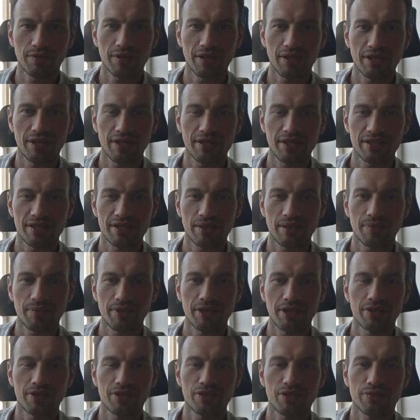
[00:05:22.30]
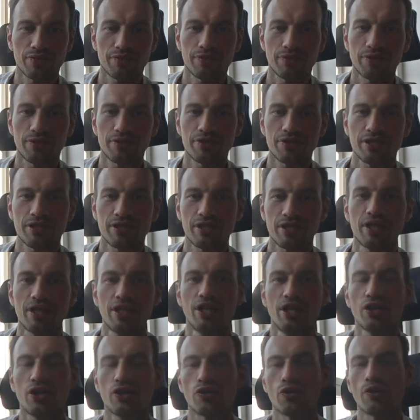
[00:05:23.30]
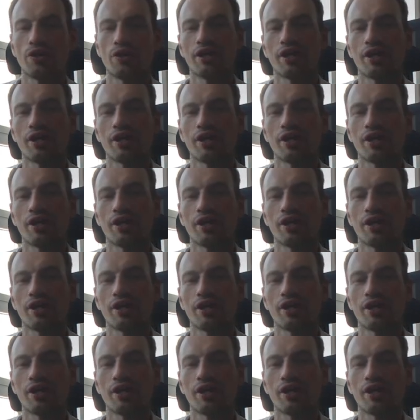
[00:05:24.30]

It has some initial velocity going